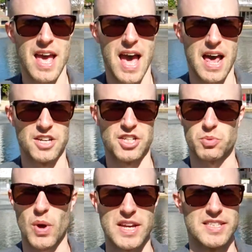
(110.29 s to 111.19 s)
And I just
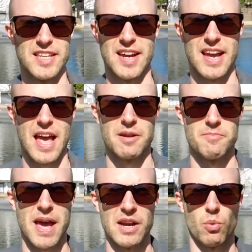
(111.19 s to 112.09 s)
went and did it and
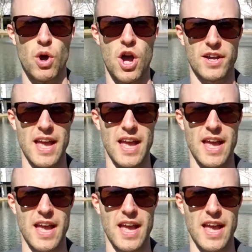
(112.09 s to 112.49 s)
made it work.